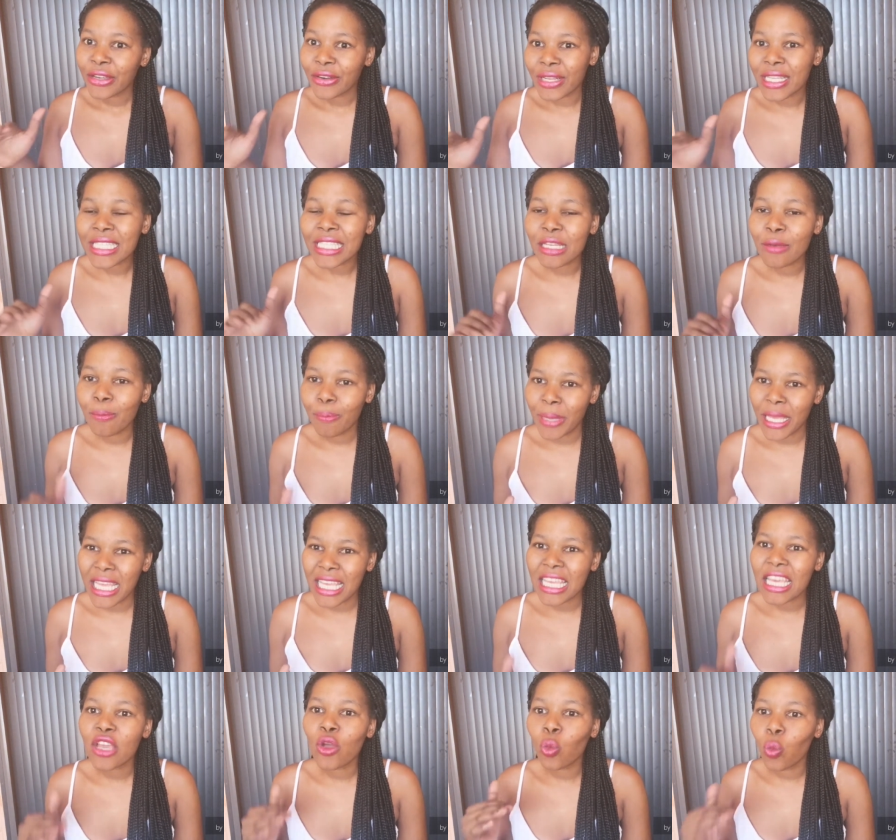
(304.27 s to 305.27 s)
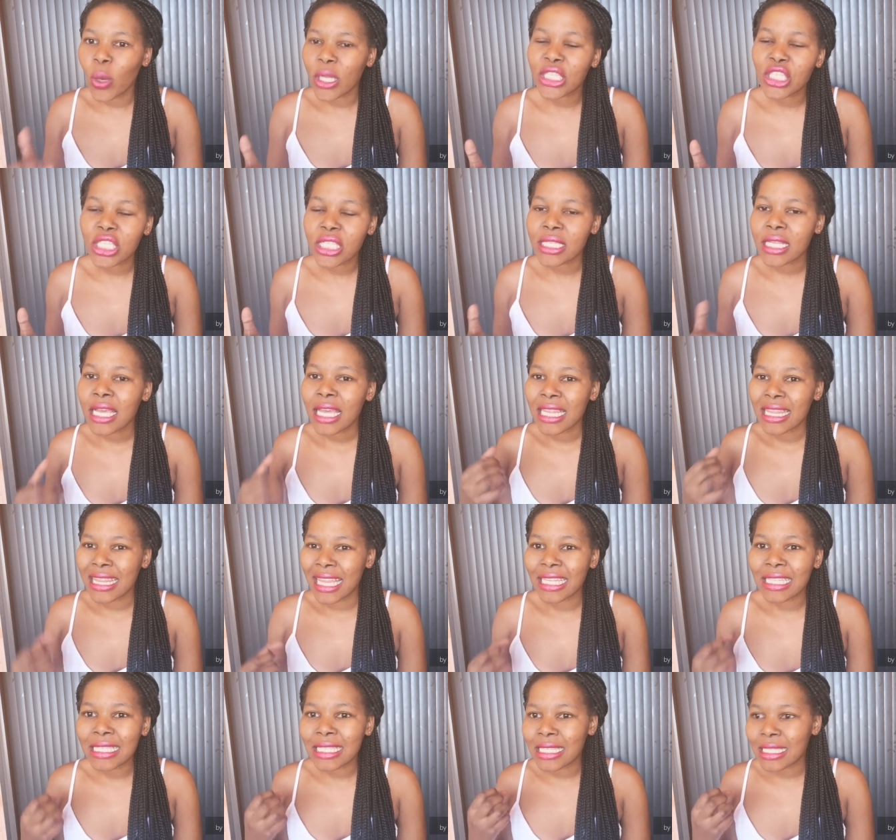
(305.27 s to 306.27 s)
reason being he wants
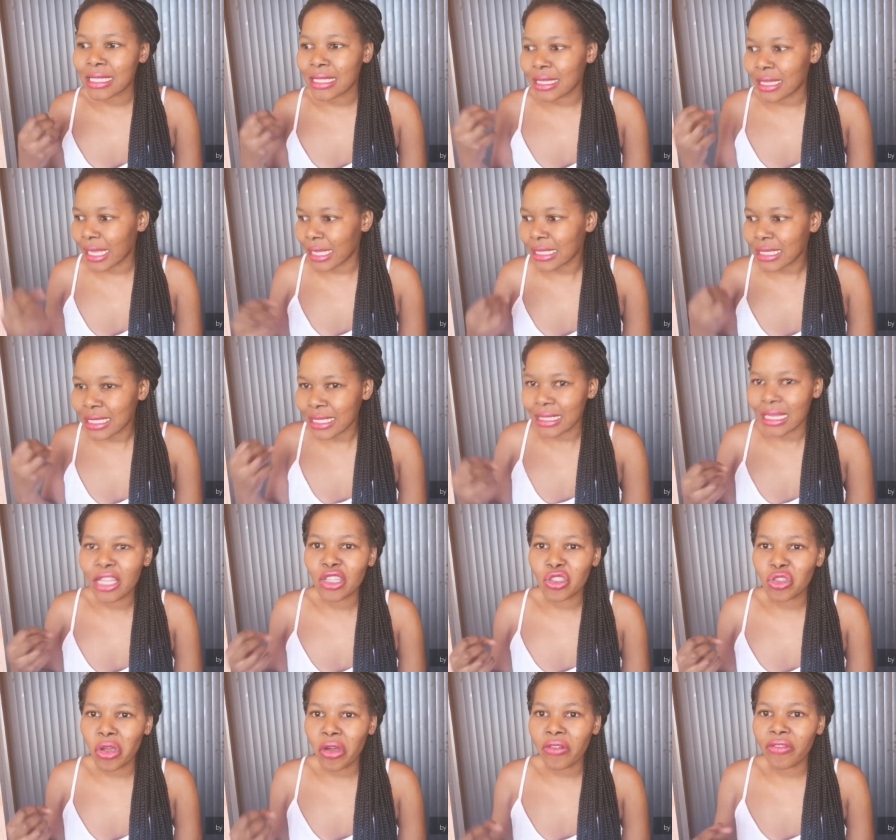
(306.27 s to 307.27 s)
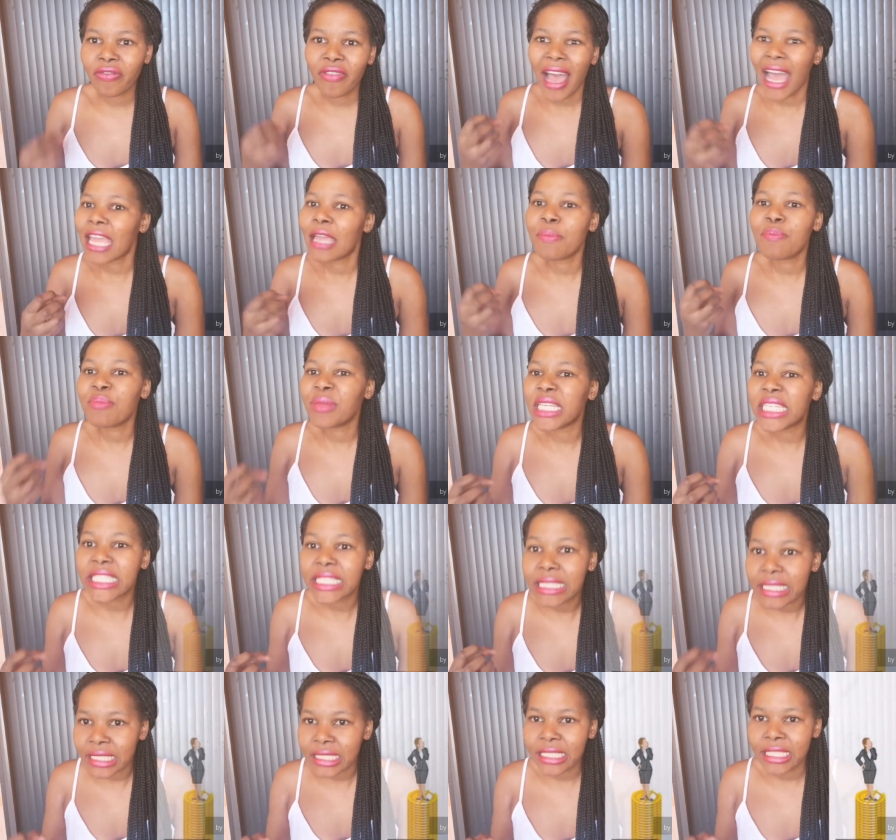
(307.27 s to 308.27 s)
that that sense of i am
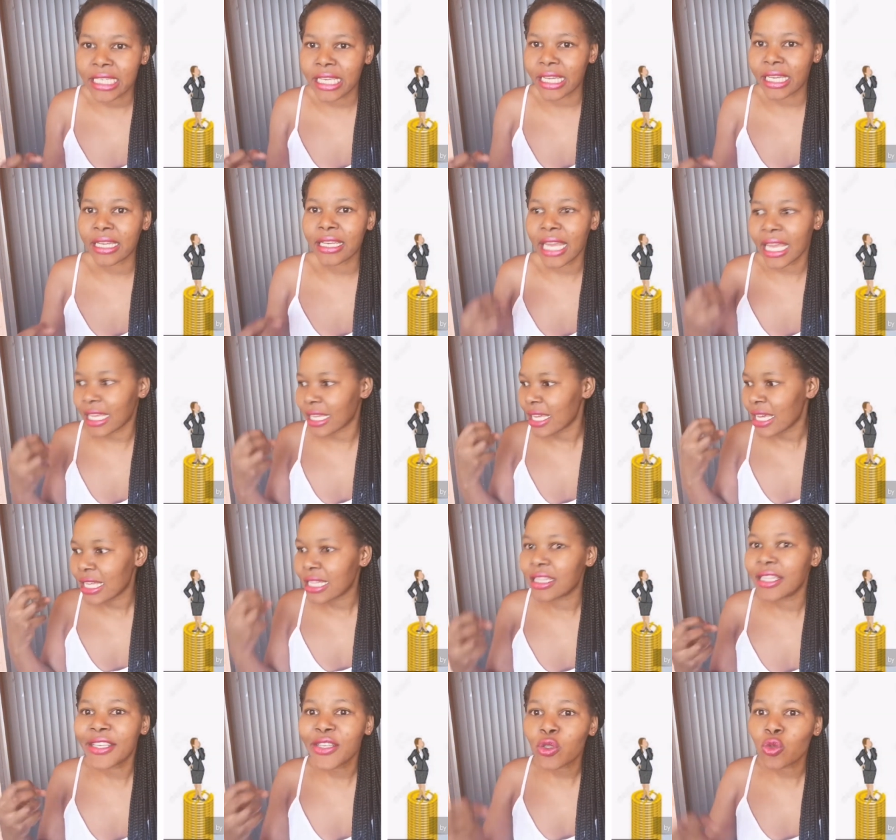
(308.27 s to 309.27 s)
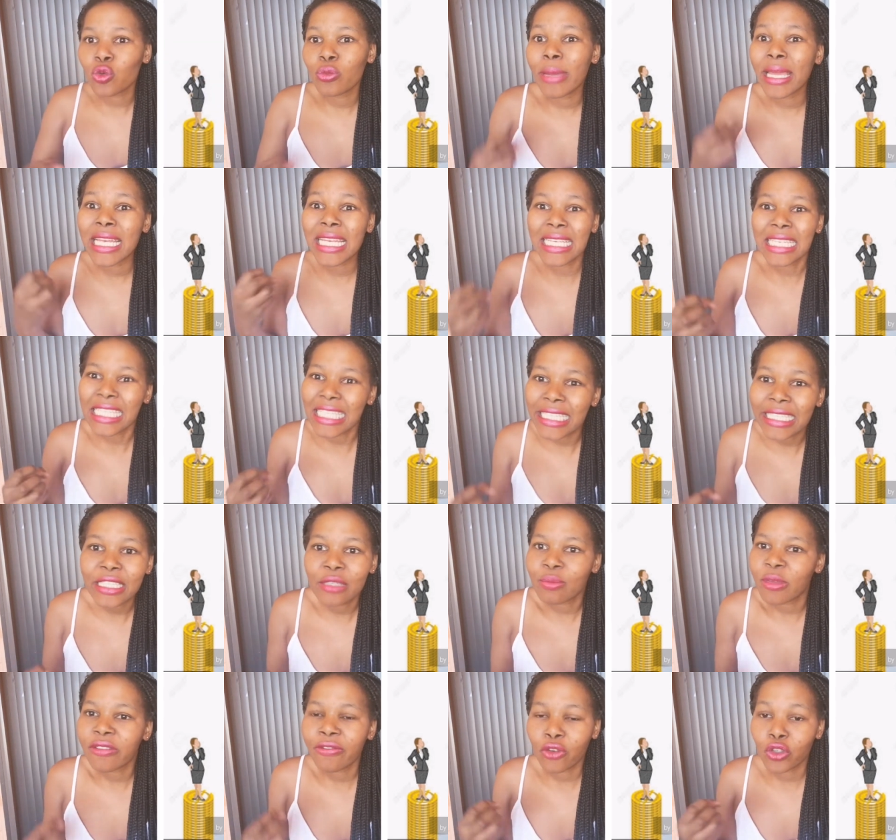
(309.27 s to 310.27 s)
needed here like this woman
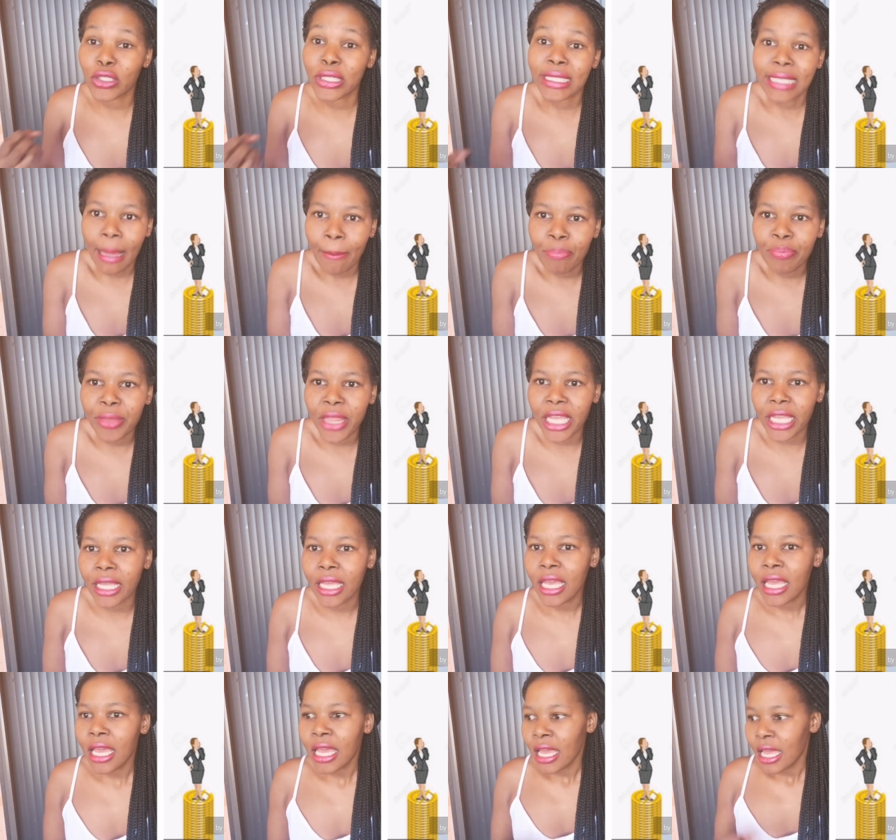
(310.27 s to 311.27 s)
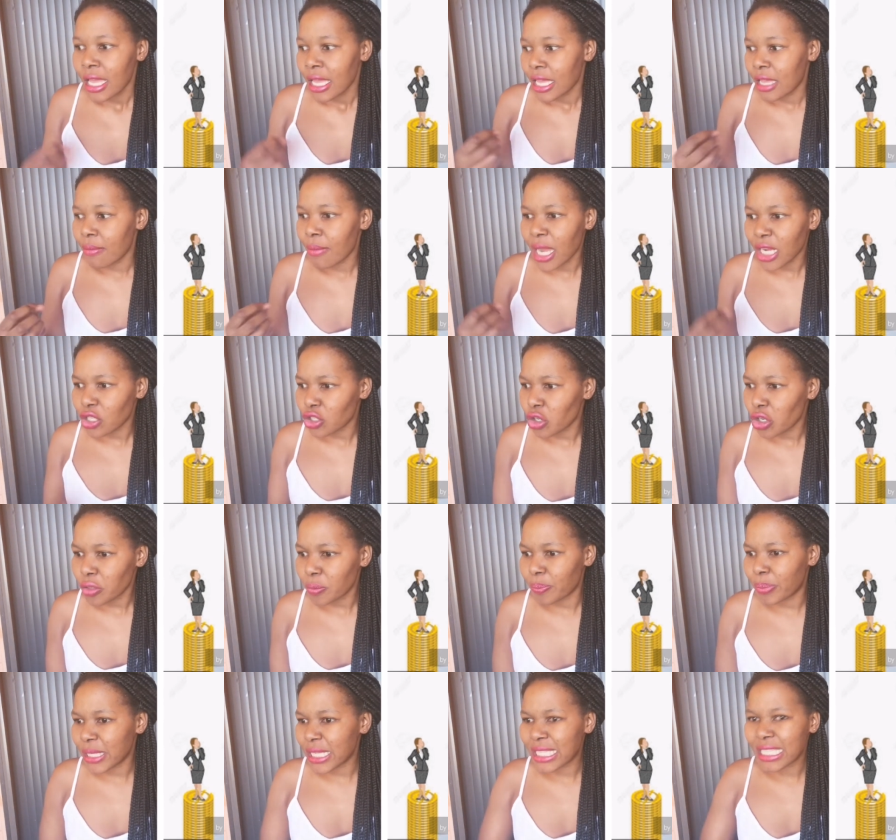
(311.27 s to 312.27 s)
needs me for something he might
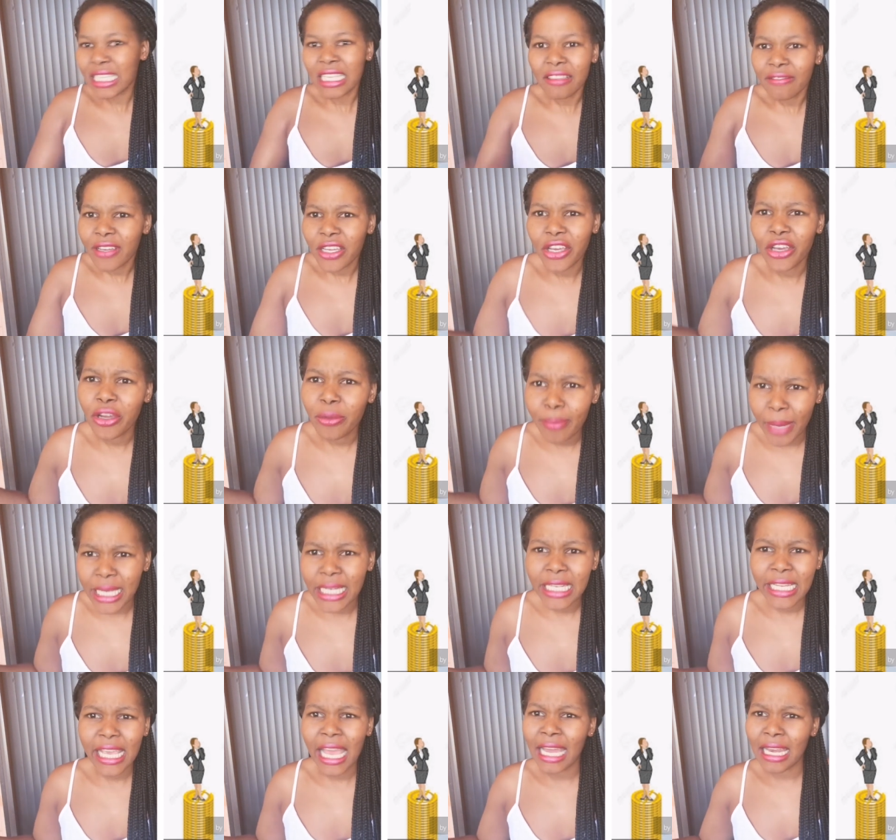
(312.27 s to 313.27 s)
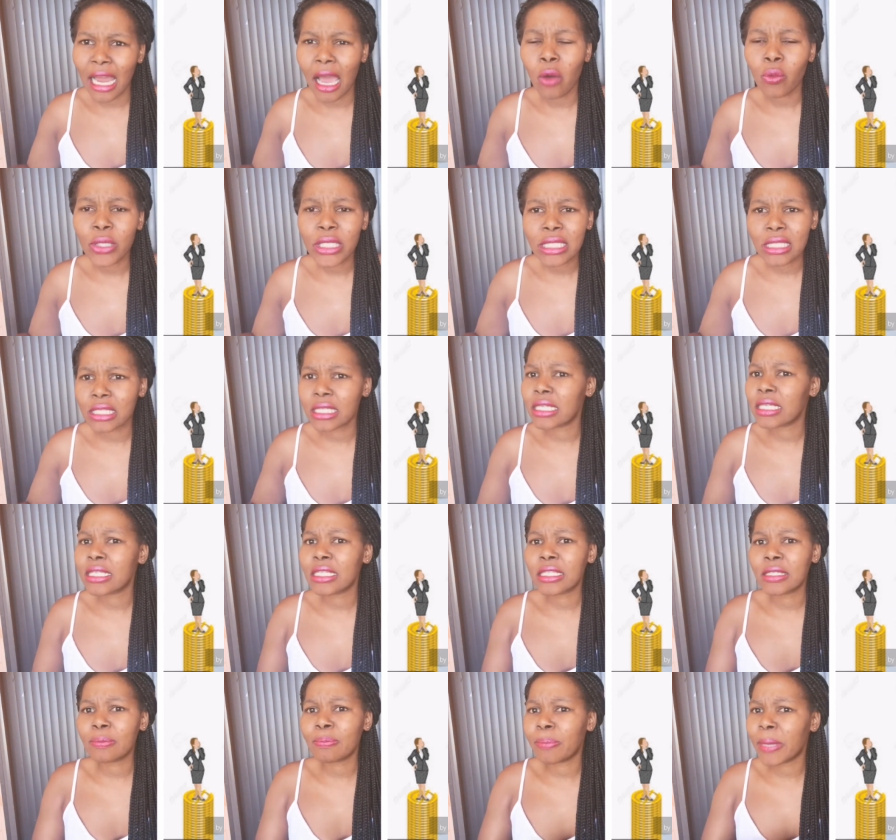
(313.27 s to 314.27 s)
not be giving her monthly
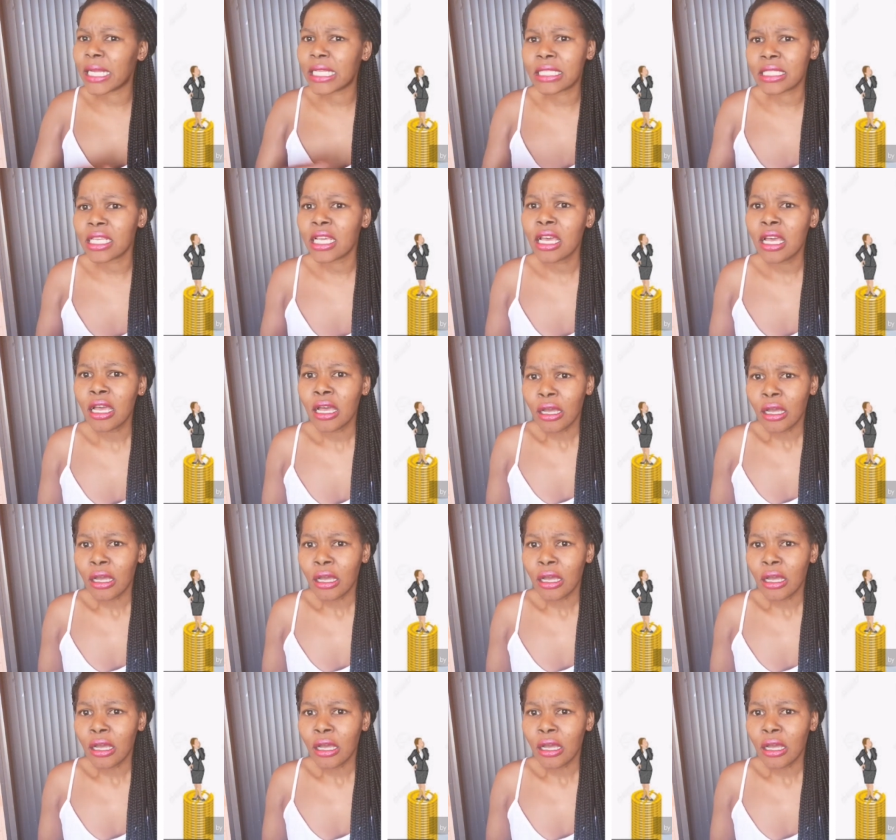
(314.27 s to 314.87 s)
allowances but